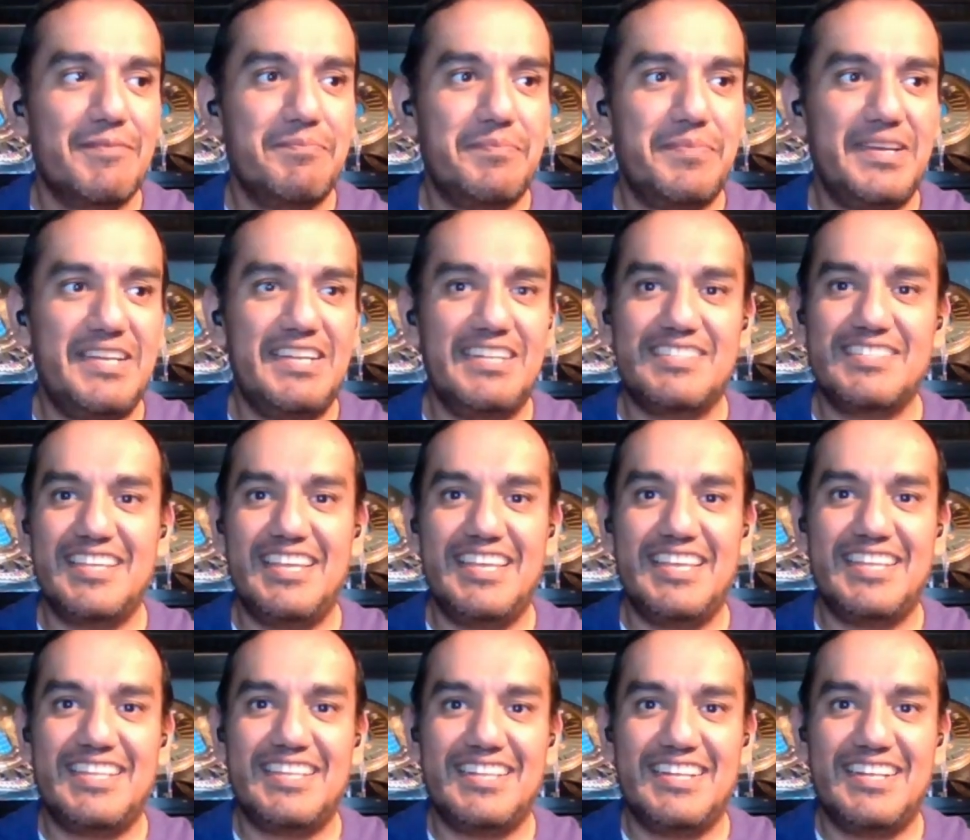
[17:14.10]
But it's
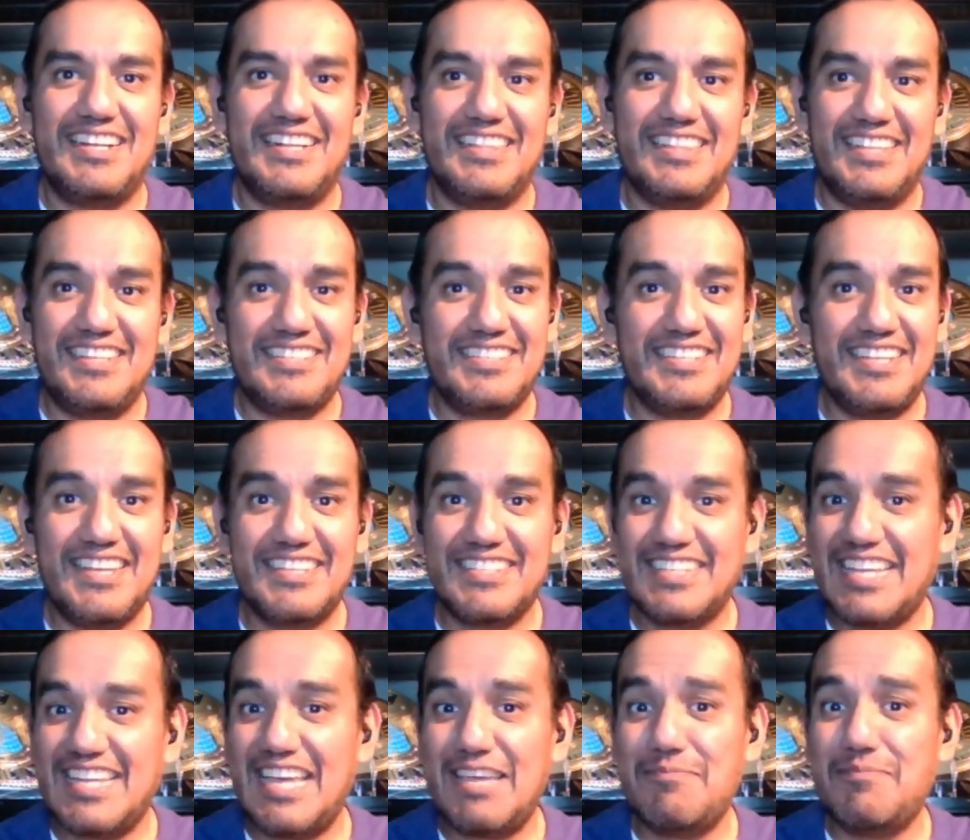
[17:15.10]
like, unless he has a
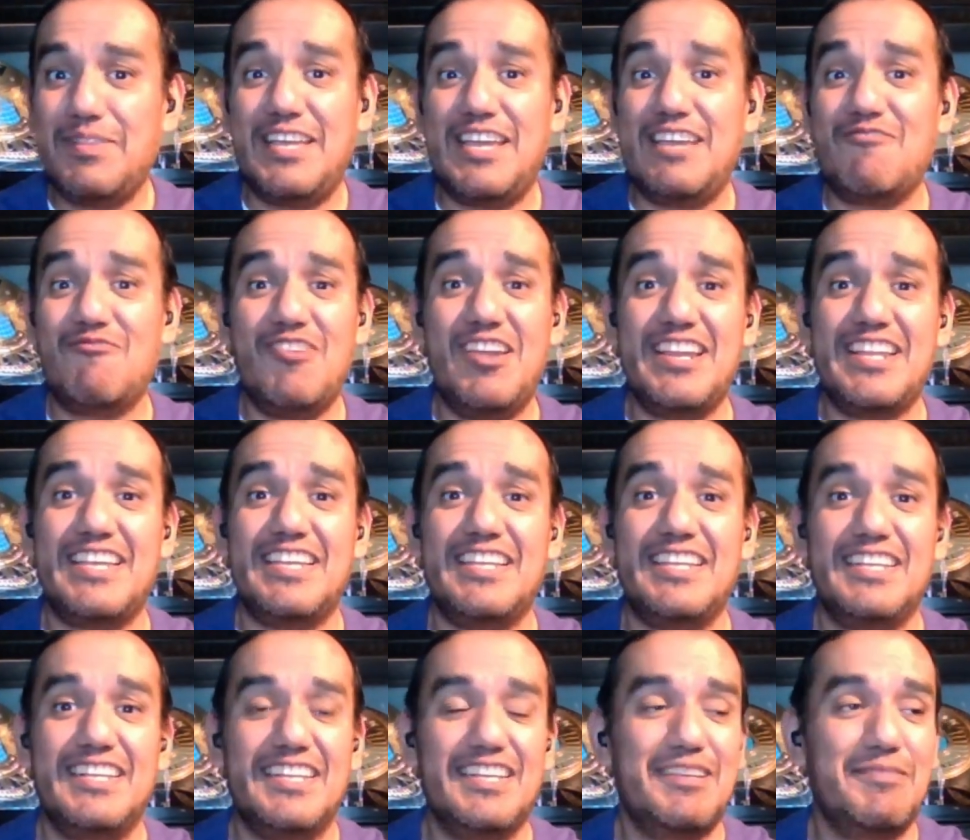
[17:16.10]
game plan
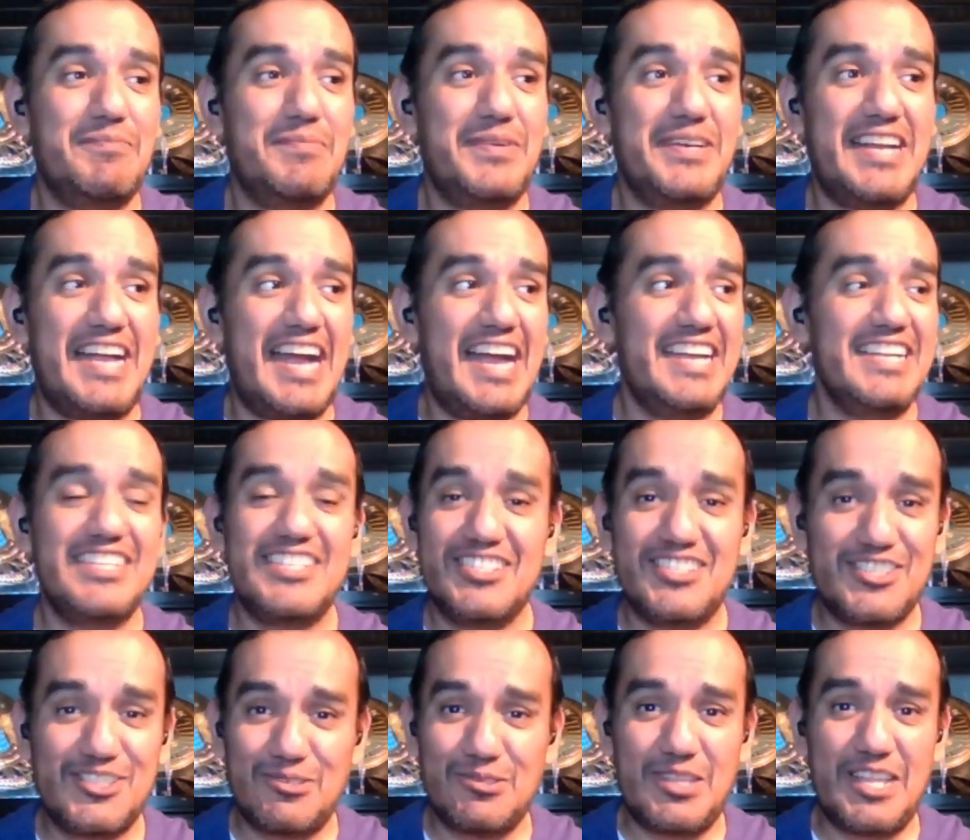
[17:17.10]
ready. But I
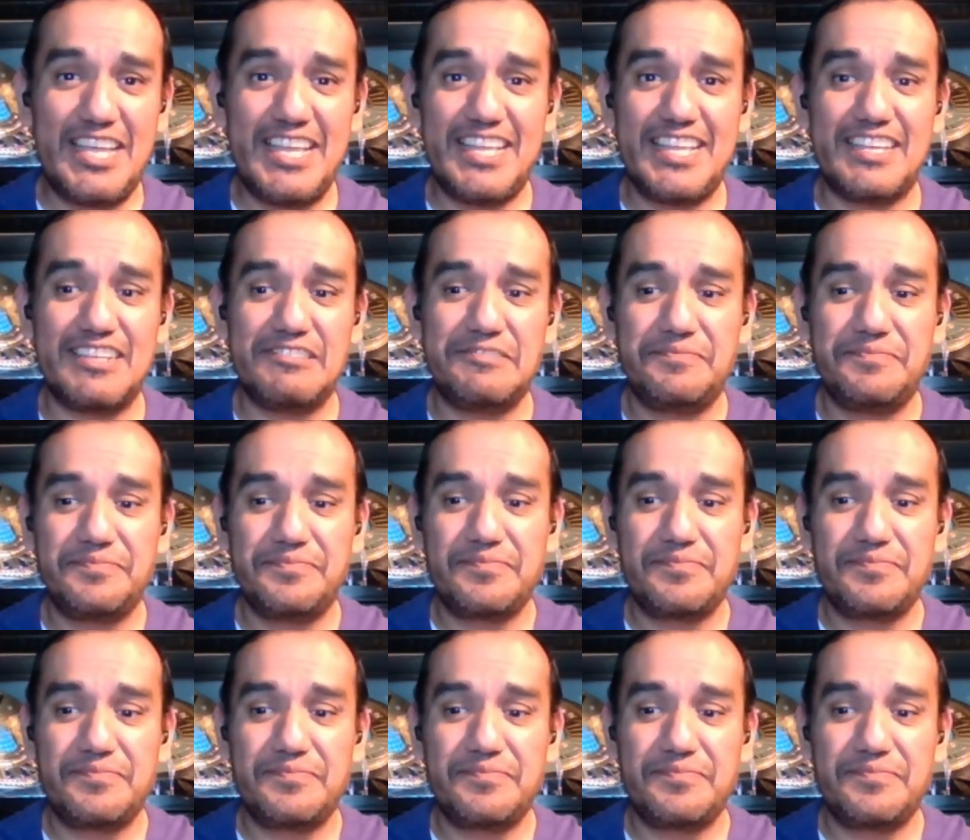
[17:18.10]
just don't like it.